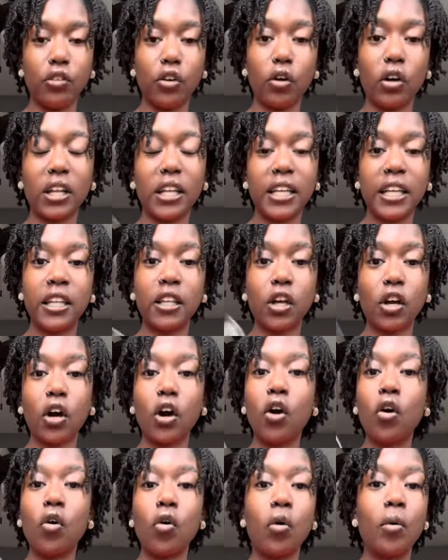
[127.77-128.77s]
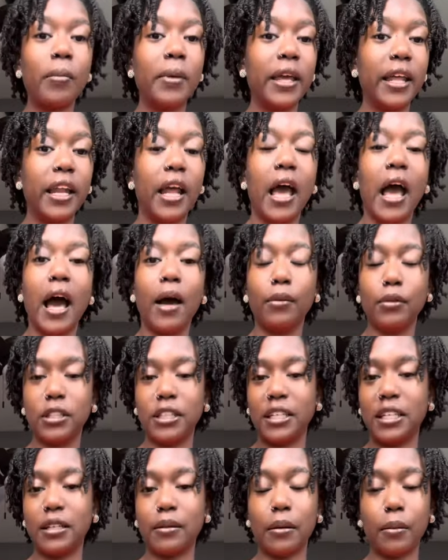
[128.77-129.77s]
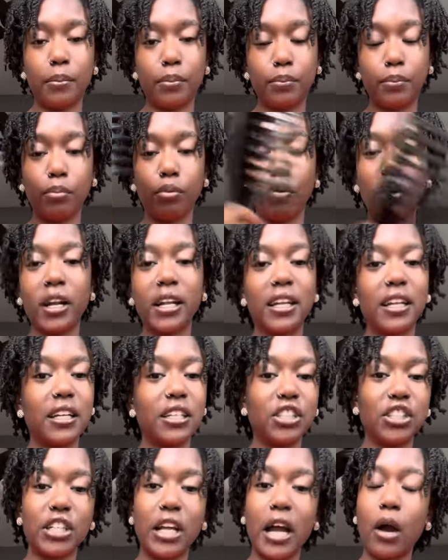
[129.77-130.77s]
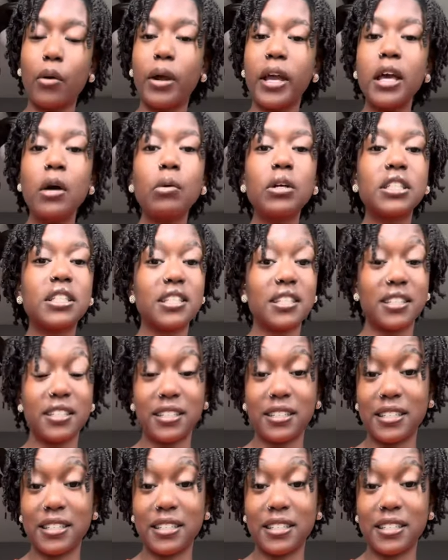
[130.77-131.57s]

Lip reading: clean the comb and brought it in the shower. It was just a